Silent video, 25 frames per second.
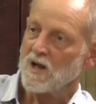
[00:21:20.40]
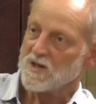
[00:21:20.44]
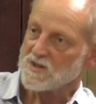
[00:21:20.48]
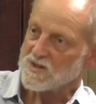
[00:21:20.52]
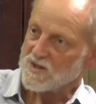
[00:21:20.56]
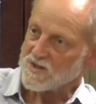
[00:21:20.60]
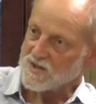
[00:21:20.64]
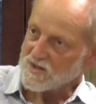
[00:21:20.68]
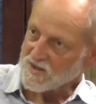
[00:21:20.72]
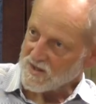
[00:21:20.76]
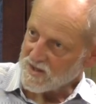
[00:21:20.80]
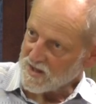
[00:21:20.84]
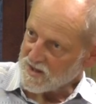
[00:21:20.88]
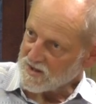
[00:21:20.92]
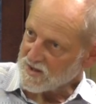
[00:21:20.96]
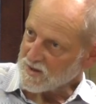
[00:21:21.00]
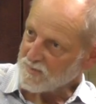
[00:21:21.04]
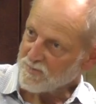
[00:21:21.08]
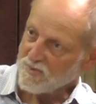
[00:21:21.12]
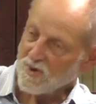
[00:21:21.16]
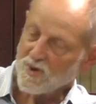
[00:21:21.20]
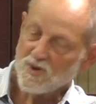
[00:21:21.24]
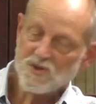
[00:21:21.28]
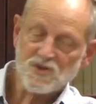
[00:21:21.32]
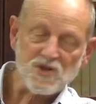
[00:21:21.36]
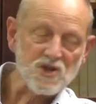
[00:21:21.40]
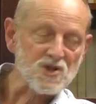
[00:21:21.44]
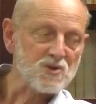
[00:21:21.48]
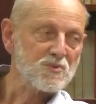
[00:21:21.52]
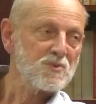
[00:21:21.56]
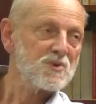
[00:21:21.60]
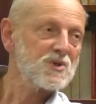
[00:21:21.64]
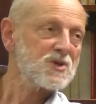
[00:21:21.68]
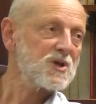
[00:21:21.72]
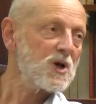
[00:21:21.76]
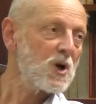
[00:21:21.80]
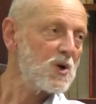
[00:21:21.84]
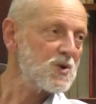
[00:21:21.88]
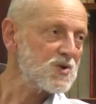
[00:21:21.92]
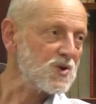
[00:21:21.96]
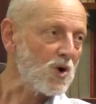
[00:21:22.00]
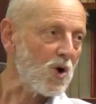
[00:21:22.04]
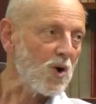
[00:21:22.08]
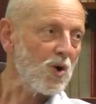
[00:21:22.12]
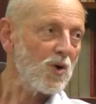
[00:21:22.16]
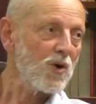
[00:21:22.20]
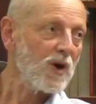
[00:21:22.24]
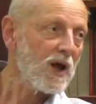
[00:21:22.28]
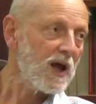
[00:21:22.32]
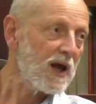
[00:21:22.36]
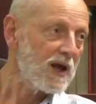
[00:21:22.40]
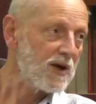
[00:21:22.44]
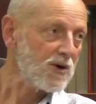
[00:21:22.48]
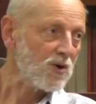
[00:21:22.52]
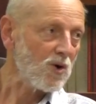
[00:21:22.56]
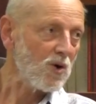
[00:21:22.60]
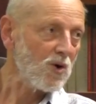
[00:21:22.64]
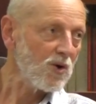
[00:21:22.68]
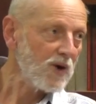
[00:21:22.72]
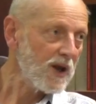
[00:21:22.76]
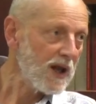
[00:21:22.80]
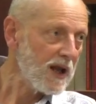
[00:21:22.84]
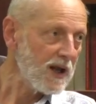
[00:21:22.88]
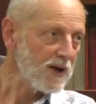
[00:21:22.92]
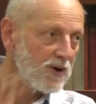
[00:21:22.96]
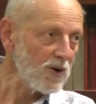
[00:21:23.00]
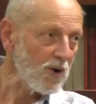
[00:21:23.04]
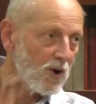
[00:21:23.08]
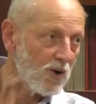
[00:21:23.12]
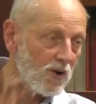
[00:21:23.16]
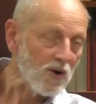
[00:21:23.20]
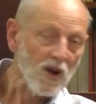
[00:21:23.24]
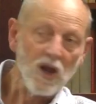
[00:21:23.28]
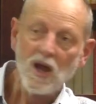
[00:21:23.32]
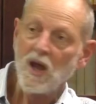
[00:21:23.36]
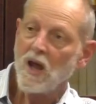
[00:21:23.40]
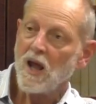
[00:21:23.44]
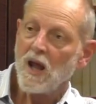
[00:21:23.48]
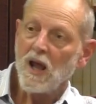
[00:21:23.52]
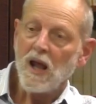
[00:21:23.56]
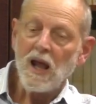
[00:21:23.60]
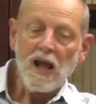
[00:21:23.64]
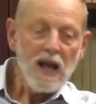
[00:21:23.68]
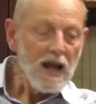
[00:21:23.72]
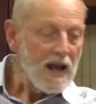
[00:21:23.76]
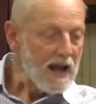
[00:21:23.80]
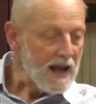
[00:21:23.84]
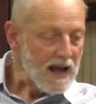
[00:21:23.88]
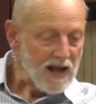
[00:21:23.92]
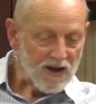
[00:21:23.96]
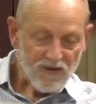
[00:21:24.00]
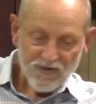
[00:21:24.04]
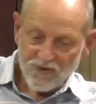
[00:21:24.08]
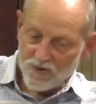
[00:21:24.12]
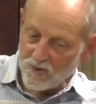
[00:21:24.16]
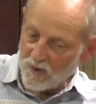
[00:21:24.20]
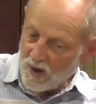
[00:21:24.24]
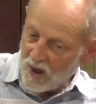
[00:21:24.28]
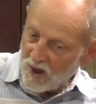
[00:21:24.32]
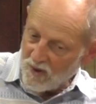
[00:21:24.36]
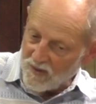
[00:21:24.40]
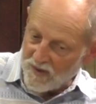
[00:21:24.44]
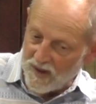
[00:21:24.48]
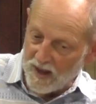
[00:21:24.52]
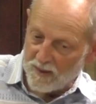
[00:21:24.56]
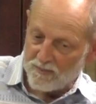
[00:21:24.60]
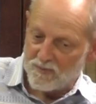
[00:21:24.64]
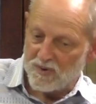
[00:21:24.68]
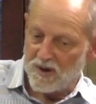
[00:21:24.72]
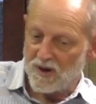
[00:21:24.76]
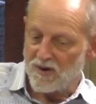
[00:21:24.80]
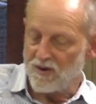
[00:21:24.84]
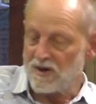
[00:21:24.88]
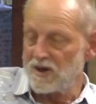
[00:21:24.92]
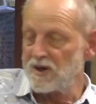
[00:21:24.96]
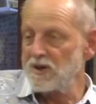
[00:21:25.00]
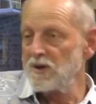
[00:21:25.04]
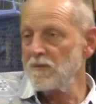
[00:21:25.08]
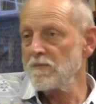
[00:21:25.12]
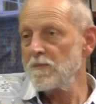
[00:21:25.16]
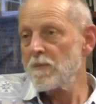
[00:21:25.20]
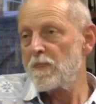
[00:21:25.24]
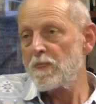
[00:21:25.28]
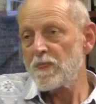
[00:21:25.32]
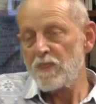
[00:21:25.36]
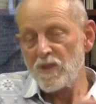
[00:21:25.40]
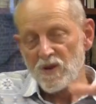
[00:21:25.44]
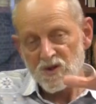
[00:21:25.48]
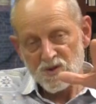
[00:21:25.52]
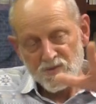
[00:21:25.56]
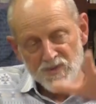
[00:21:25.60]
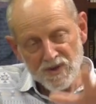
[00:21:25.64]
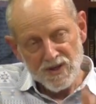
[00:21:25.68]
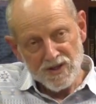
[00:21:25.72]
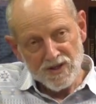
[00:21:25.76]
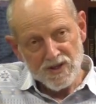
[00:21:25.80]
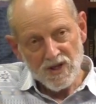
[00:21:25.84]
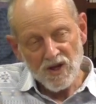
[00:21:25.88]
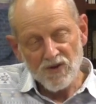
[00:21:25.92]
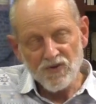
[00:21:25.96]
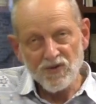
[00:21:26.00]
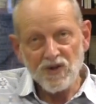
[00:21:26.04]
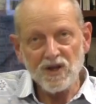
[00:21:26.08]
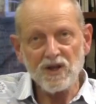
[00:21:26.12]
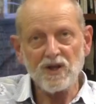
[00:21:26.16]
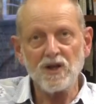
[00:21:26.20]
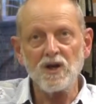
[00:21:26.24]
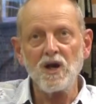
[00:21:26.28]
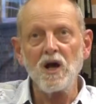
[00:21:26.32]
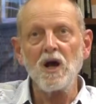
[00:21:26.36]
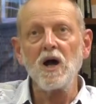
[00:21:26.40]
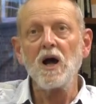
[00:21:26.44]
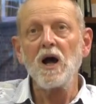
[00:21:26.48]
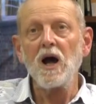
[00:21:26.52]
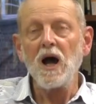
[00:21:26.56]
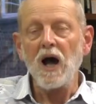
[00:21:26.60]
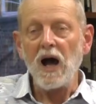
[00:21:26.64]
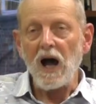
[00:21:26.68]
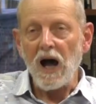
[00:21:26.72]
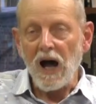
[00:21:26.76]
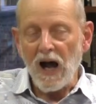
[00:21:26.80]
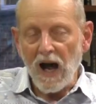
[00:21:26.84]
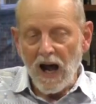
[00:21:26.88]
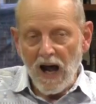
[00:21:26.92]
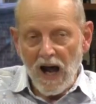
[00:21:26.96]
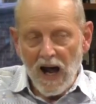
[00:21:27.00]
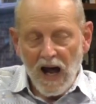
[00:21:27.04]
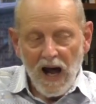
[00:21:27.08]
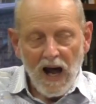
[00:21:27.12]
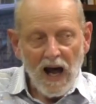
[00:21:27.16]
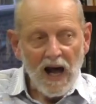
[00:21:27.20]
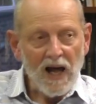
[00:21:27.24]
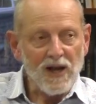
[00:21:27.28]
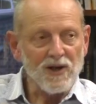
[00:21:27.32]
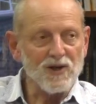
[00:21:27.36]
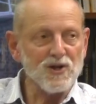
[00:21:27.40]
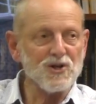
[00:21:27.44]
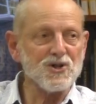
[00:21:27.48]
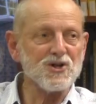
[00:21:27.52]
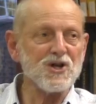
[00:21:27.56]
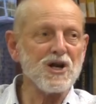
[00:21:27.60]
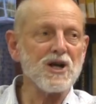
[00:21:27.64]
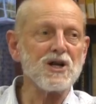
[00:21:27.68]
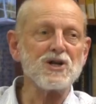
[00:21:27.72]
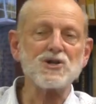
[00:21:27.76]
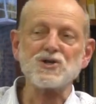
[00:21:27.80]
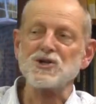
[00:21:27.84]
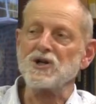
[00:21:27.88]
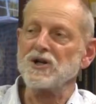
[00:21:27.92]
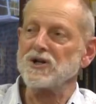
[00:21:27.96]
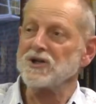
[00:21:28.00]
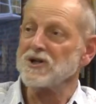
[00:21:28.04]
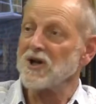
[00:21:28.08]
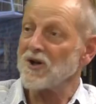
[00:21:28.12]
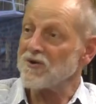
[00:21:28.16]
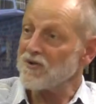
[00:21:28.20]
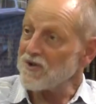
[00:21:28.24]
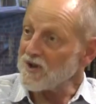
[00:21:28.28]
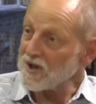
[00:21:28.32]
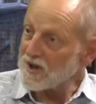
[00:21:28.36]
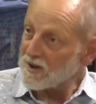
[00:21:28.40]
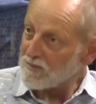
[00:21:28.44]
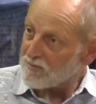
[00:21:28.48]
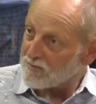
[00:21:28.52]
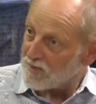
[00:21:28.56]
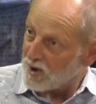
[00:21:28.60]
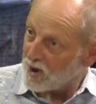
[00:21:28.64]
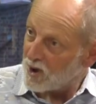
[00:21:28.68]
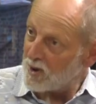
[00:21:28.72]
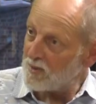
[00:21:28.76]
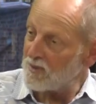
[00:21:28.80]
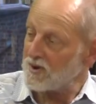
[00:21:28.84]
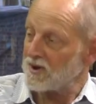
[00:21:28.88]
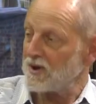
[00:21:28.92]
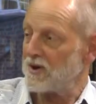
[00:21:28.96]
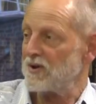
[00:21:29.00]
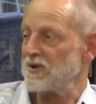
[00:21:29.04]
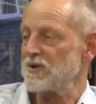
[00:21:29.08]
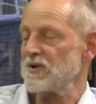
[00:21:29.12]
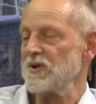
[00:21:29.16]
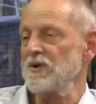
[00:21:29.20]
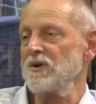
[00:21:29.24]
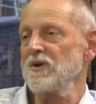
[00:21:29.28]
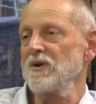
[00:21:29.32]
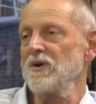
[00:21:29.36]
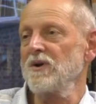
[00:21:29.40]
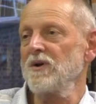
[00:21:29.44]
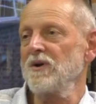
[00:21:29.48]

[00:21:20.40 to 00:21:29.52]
It's, it's a process which goes on and on and on. And throughout that period, there's been nothing unchanging, nothing permanent.